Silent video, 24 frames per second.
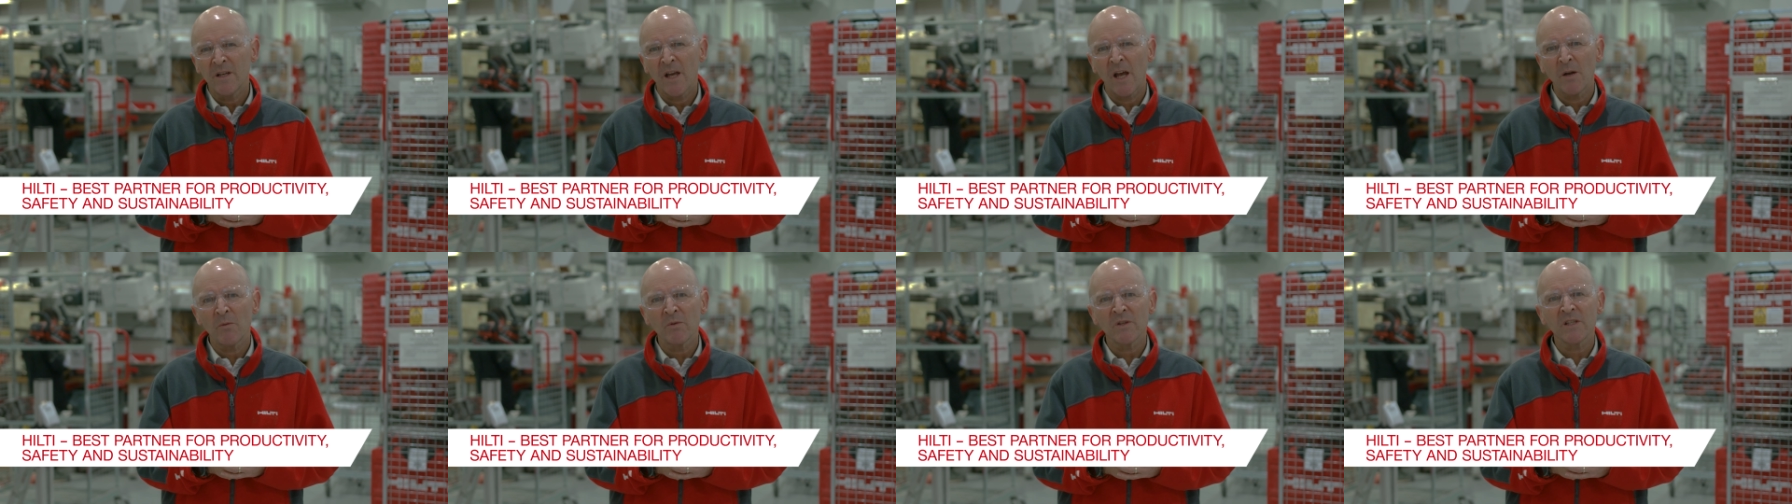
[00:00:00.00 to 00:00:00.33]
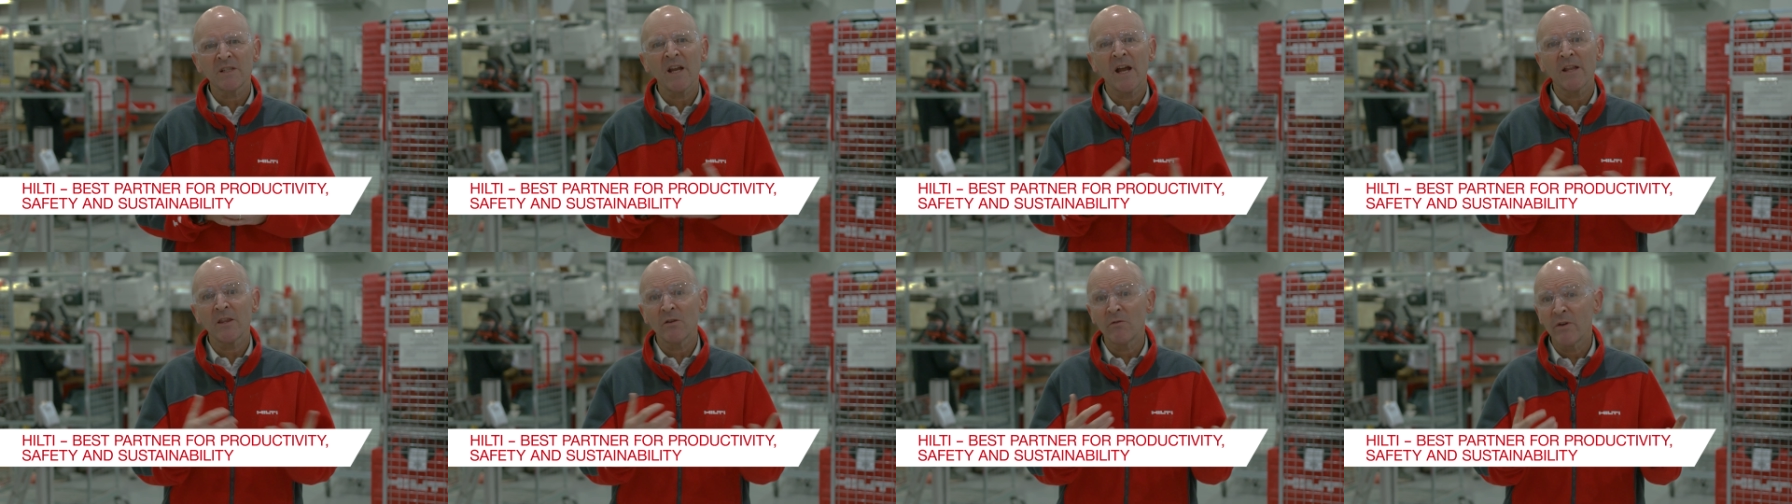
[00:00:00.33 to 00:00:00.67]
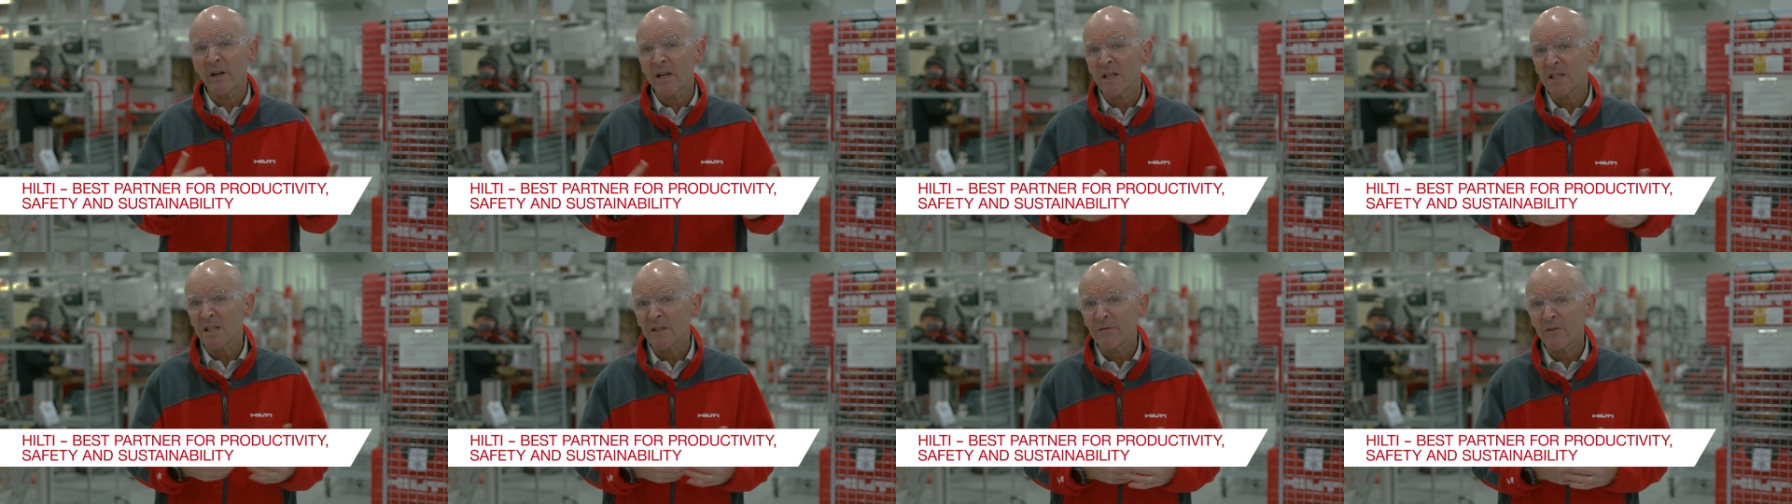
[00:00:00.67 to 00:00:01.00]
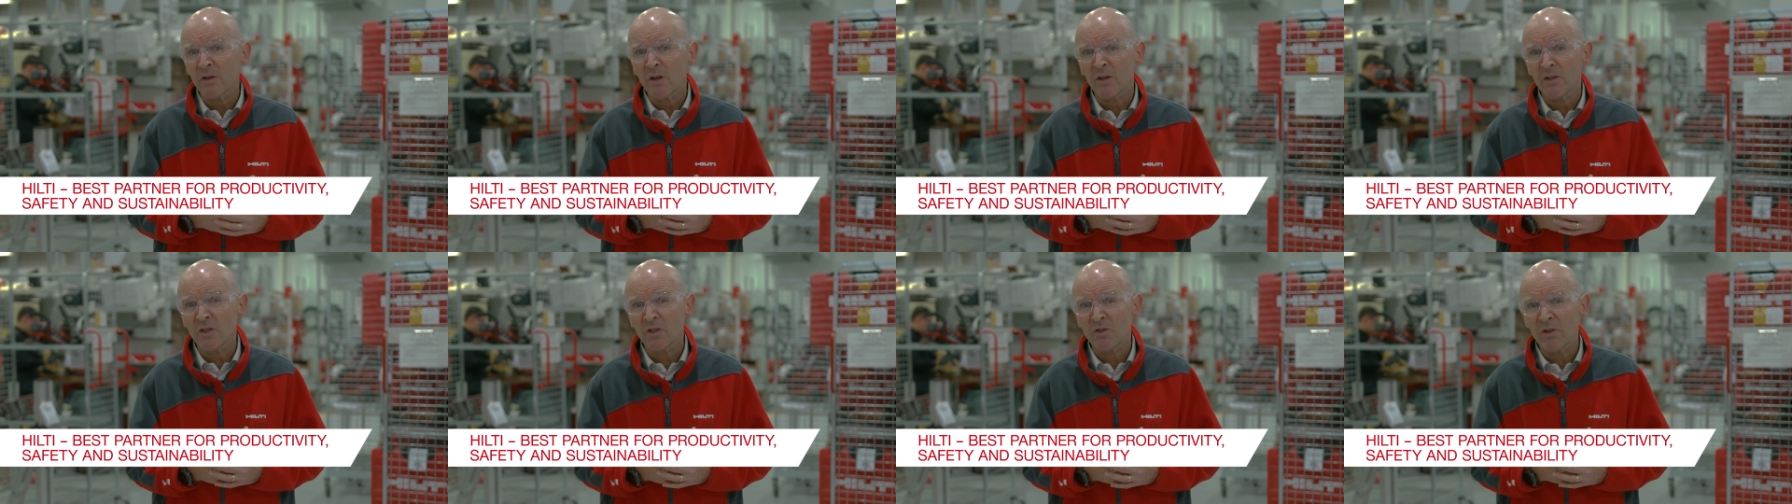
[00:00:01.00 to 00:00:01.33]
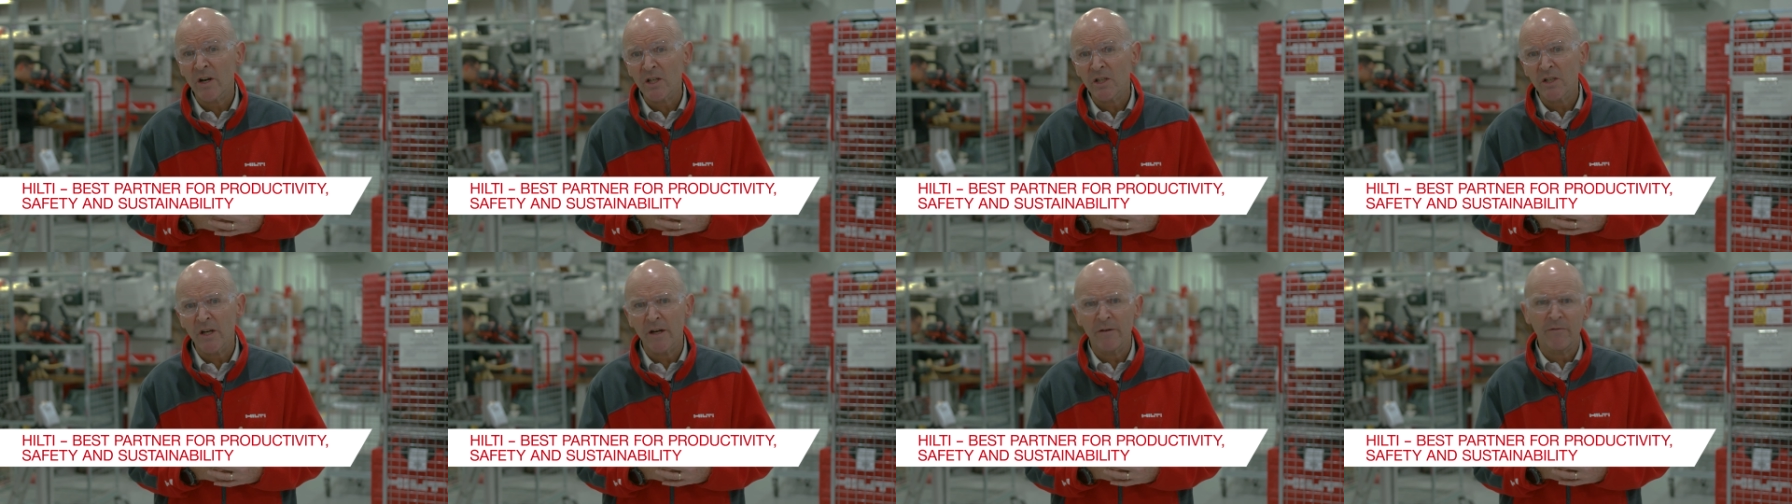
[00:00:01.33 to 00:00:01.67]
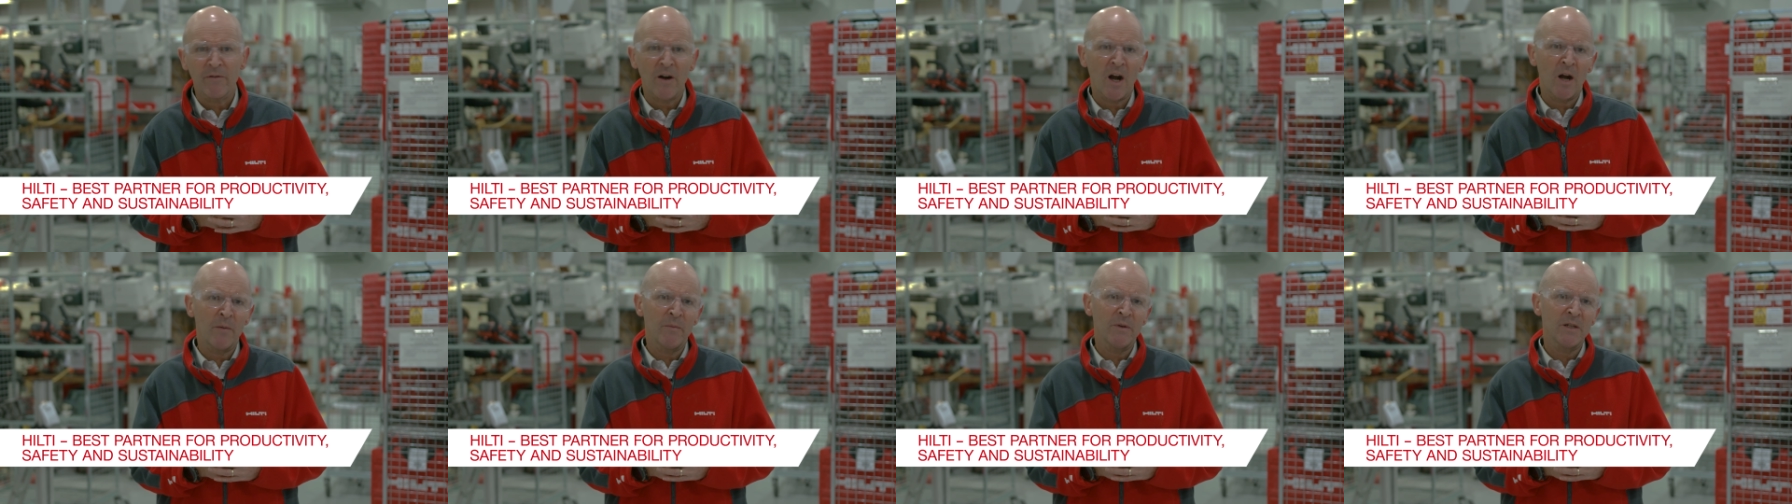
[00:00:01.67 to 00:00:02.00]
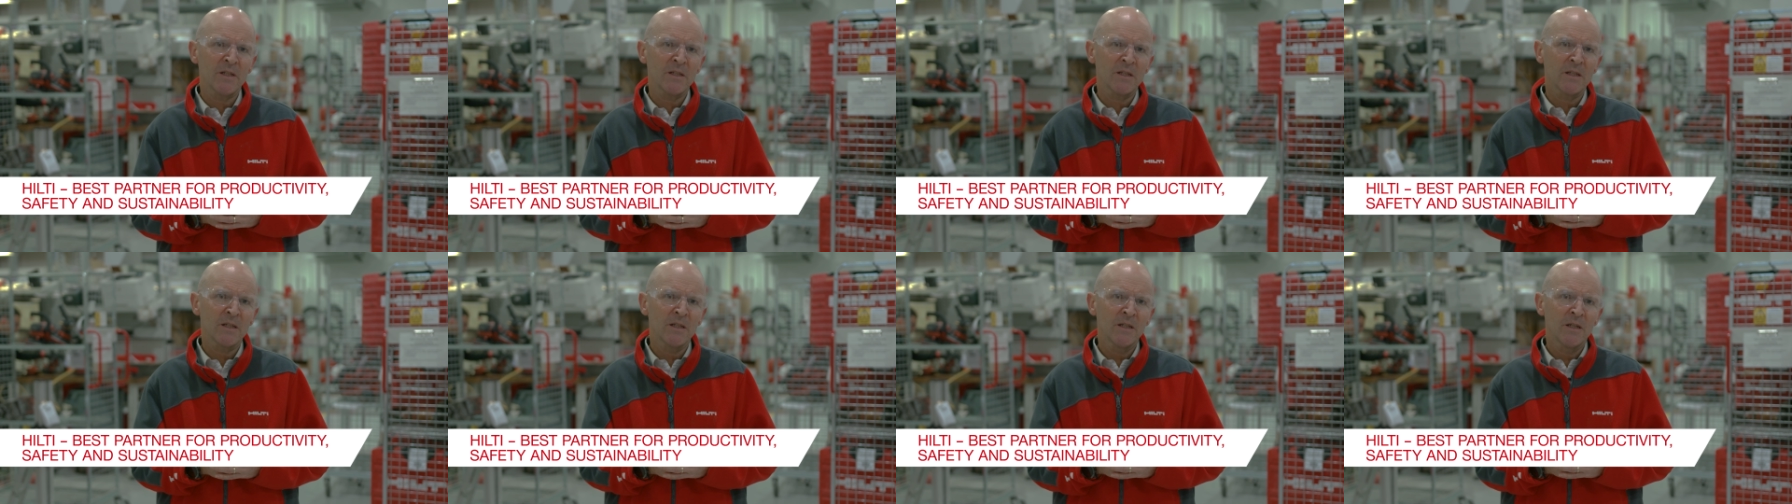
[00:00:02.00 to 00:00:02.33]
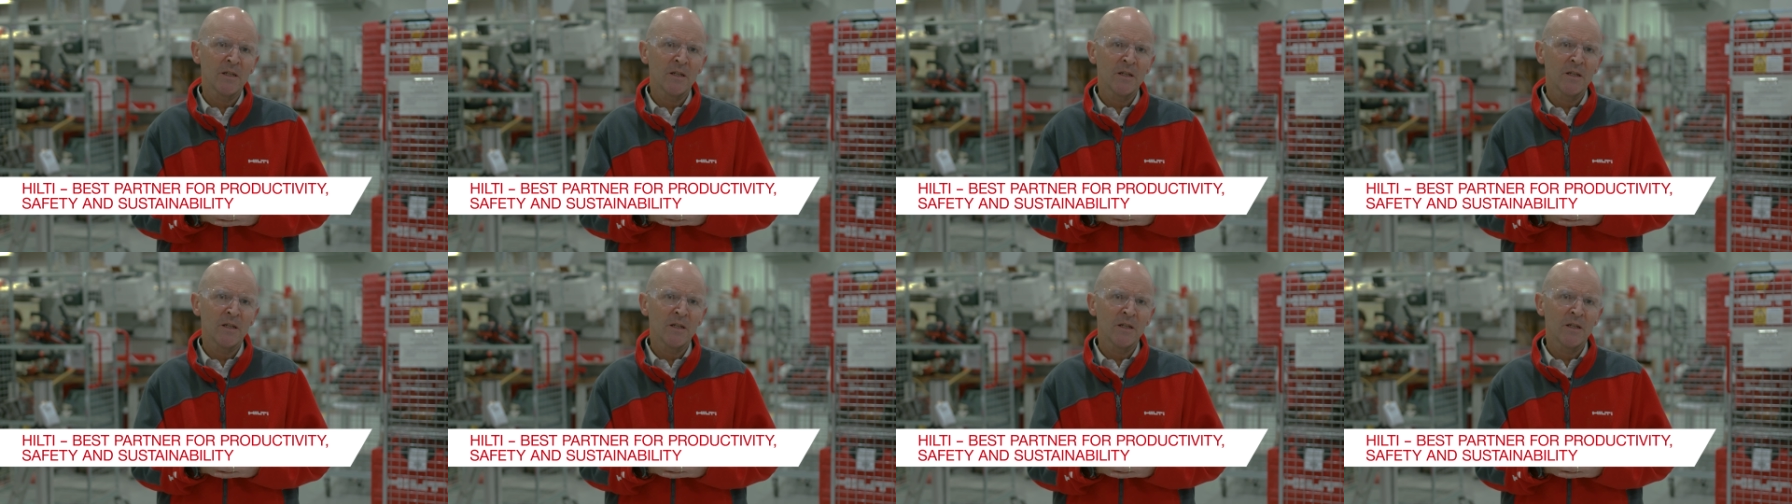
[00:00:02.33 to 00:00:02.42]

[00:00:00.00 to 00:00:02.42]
and withstand the rigors of a construction environment,